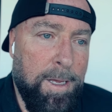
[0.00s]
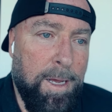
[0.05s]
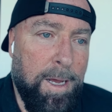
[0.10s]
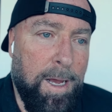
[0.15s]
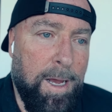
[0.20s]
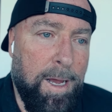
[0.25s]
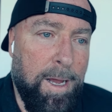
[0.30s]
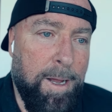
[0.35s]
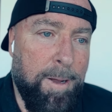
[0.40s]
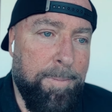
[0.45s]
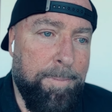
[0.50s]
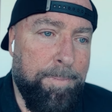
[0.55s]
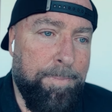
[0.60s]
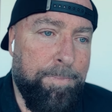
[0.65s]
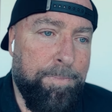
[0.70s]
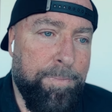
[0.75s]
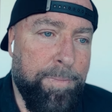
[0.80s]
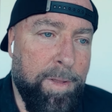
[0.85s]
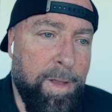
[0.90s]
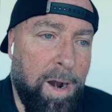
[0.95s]
Um,
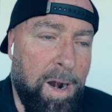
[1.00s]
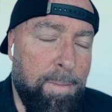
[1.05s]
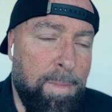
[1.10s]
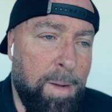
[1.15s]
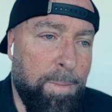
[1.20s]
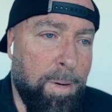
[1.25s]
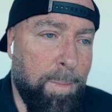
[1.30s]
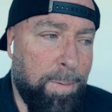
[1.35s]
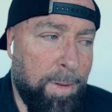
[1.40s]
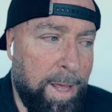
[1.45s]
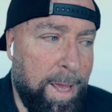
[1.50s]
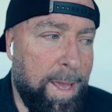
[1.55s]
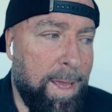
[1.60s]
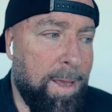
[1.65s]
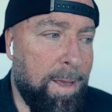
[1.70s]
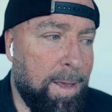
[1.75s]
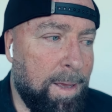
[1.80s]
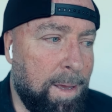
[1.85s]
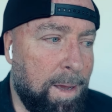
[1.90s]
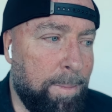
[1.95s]
I remember
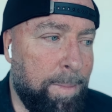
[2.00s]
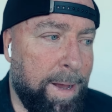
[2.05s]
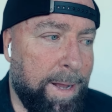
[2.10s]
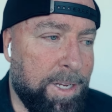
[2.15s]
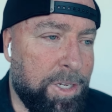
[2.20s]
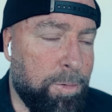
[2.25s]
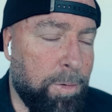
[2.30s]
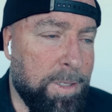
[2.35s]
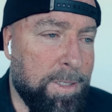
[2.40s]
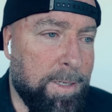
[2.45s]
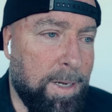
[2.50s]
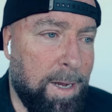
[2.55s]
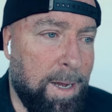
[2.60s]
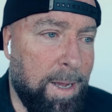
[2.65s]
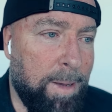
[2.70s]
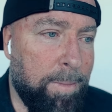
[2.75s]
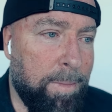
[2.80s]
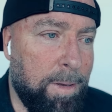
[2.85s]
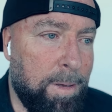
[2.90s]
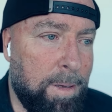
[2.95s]
playing a match one
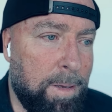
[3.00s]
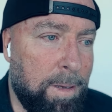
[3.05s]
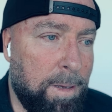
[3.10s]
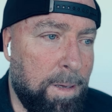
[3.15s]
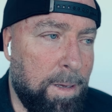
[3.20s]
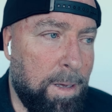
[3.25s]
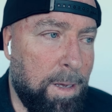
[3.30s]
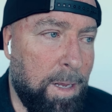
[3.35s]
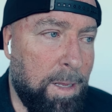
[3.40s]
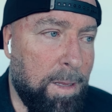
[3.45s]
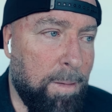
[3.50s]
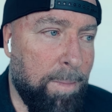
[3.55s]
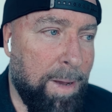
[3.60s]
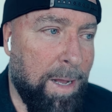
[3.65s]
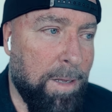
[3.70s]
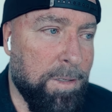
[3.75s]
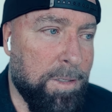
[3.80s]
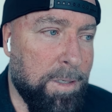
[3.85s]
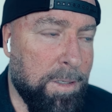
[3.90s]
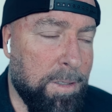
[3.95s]
time in the
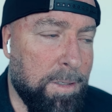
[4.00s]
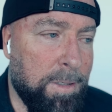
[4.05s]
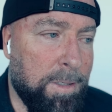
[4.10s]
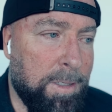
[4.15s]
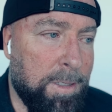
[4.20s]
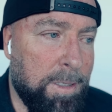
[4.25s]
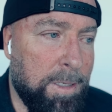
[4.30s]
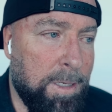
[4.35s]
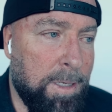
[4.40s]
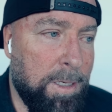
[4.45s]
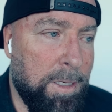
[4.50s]
mountains